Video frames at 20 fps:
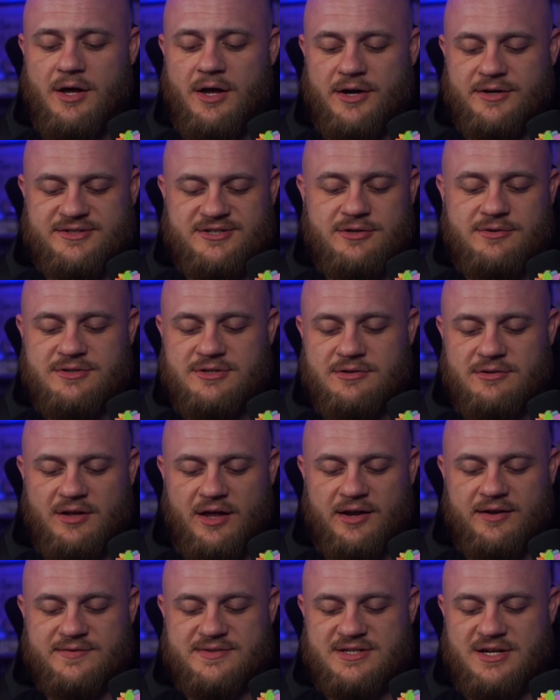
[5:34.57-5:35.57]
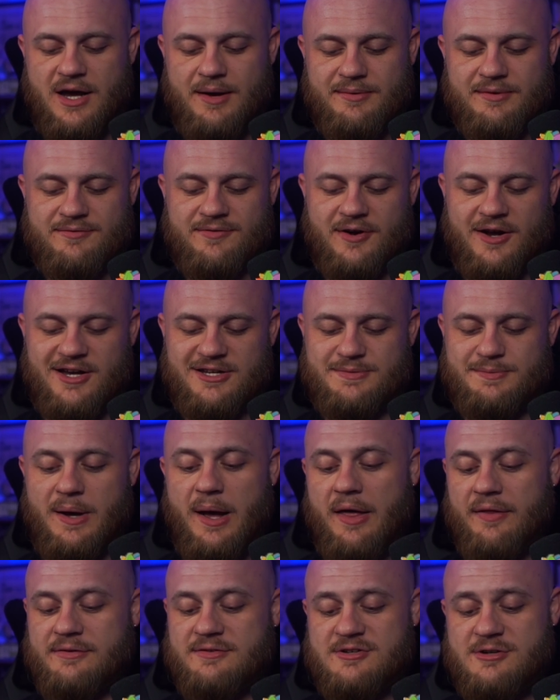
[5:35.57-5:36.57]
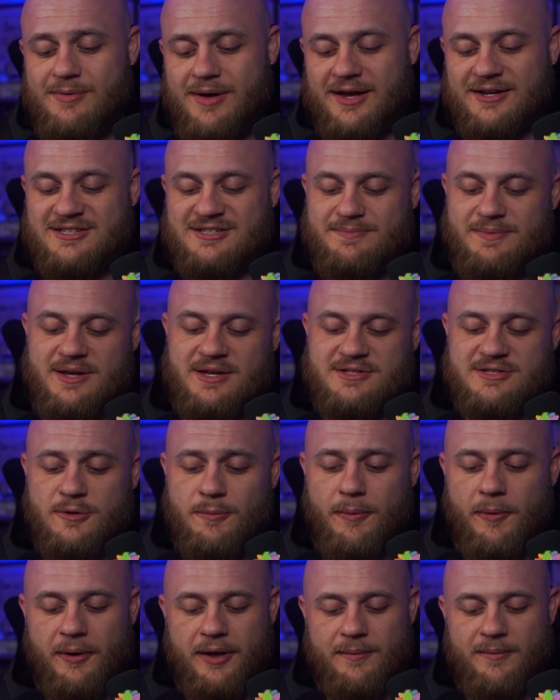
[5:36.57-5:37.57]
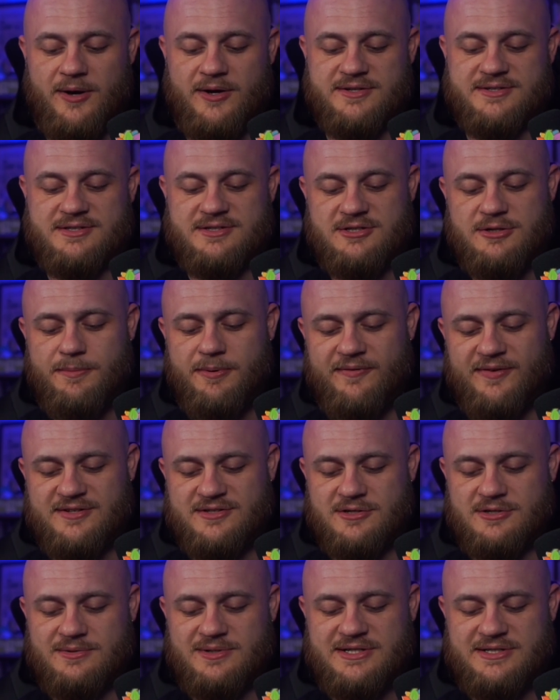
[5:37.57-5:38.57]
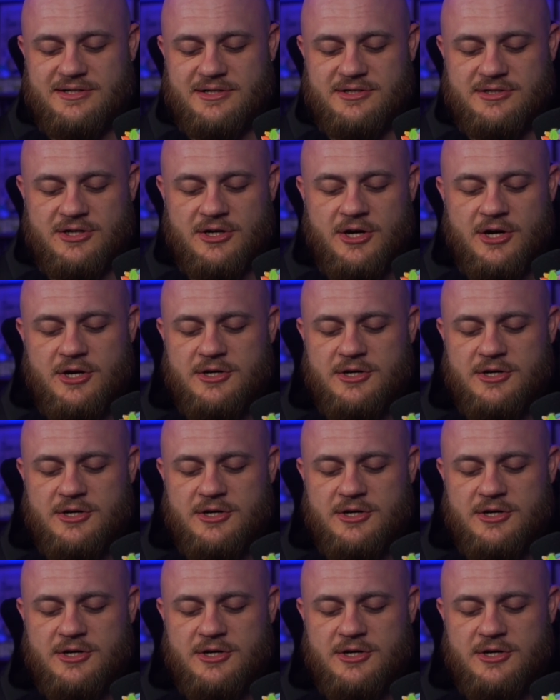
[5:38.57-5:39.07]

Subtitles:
a 2/2 line of Snom and Frostmoth, 2 X speed, 2 Pokeballs, 2 Professor's Research,